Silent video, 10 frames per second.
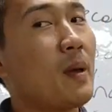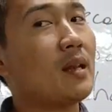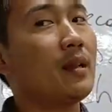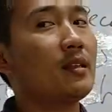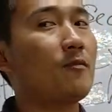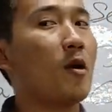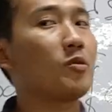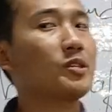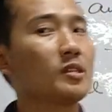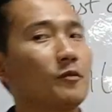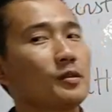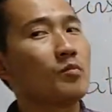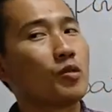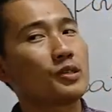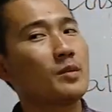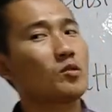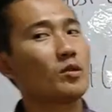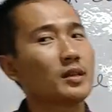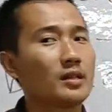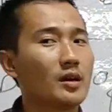battle laid the foundation of the Muslim
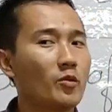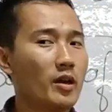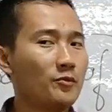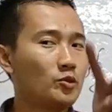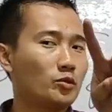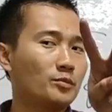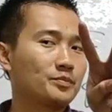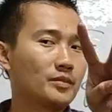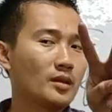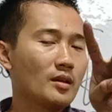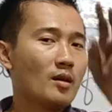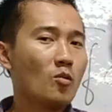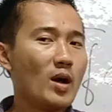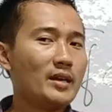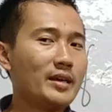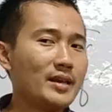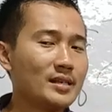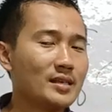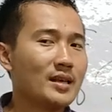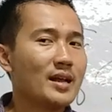rule in India? We have two. One is
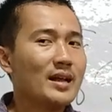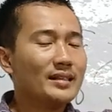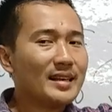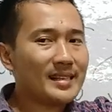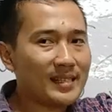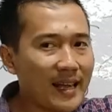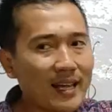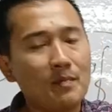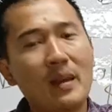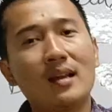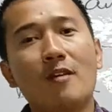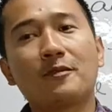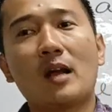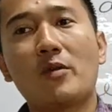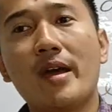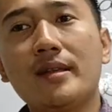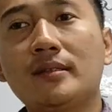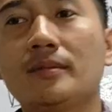the second battle of Tarin